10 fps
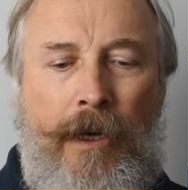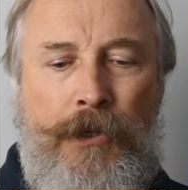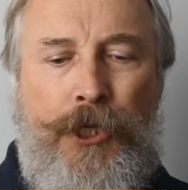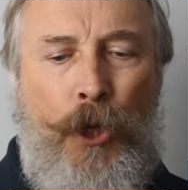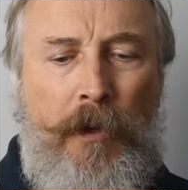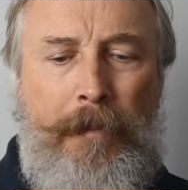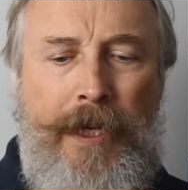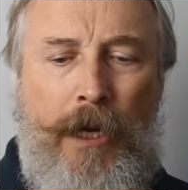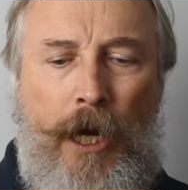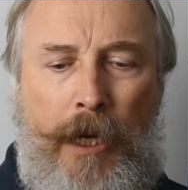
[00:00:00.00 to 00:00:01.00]
So we
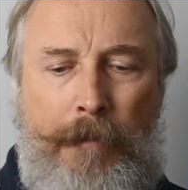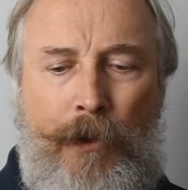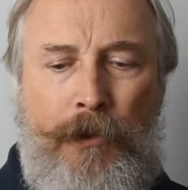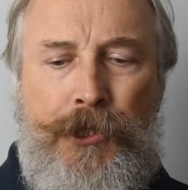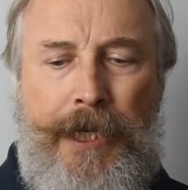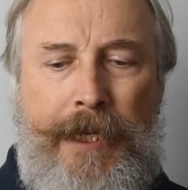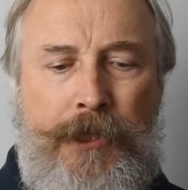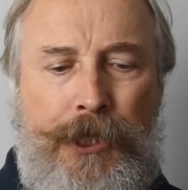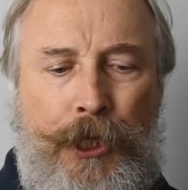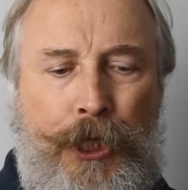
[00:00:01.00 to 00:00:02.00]
beat on, boats
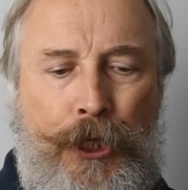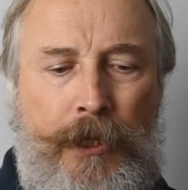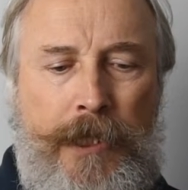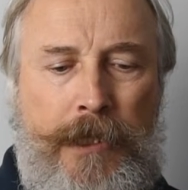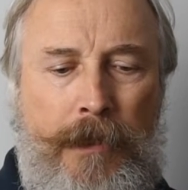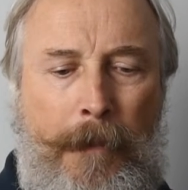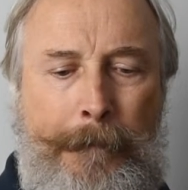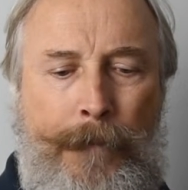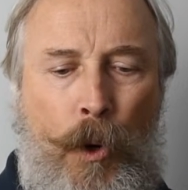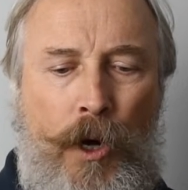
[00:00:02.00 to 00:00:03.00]
against the current,
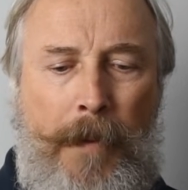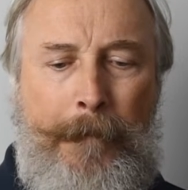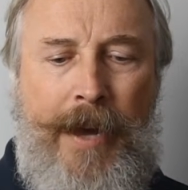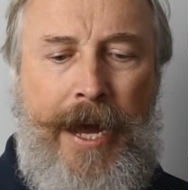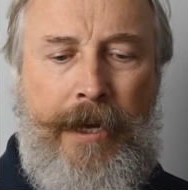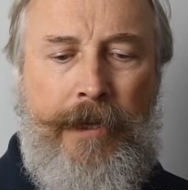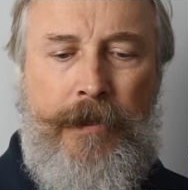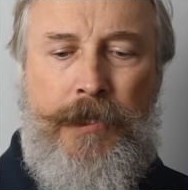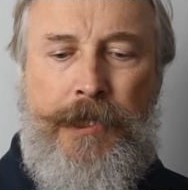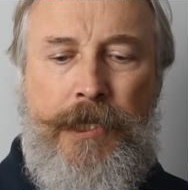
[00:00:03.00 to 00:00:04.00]
borne back
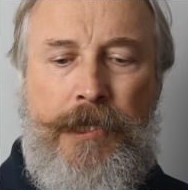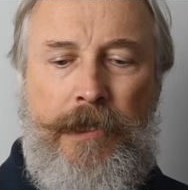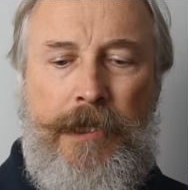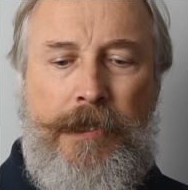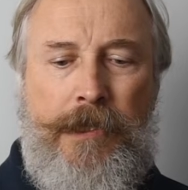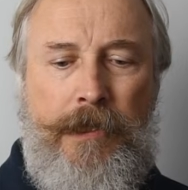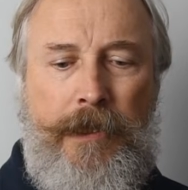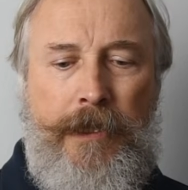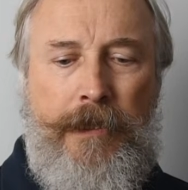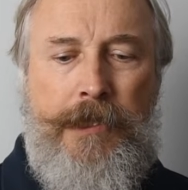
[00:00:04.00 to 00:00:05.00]

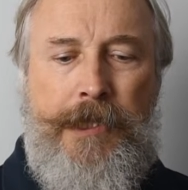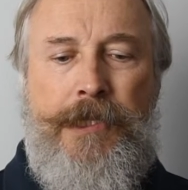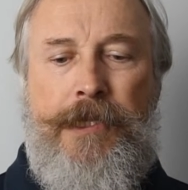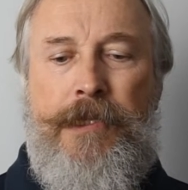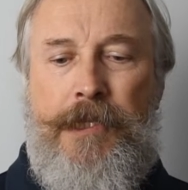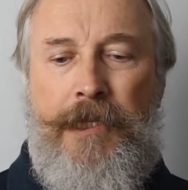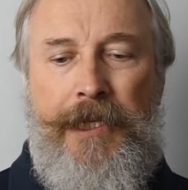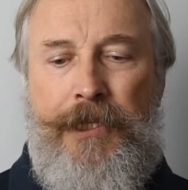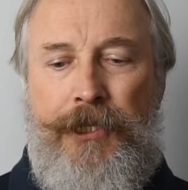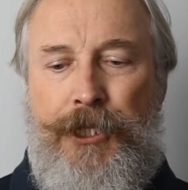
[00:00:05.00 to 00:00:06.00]
ceaselessly
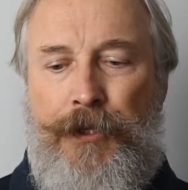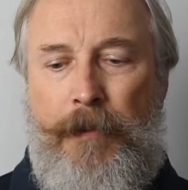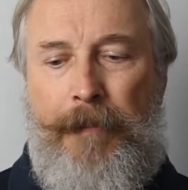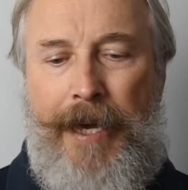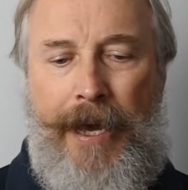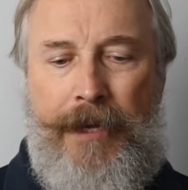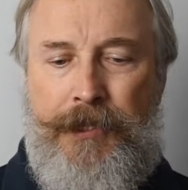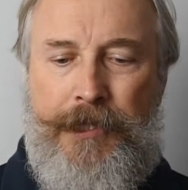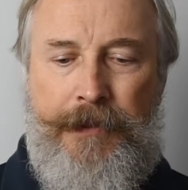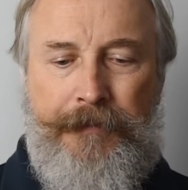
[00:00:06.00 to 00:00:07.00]
into the
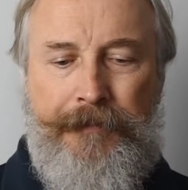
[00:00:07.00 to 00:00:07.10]
past.